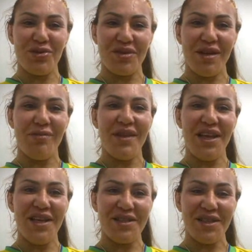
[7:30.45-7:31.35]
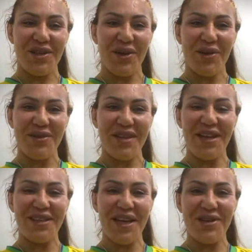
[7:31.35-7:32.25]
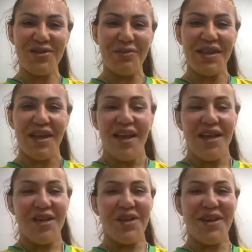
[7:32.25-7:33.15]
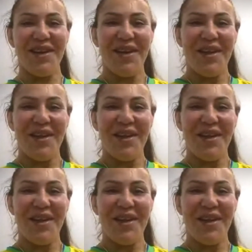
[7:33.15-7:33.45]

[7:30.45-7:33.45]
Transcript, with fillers: do some knees you know takedown but,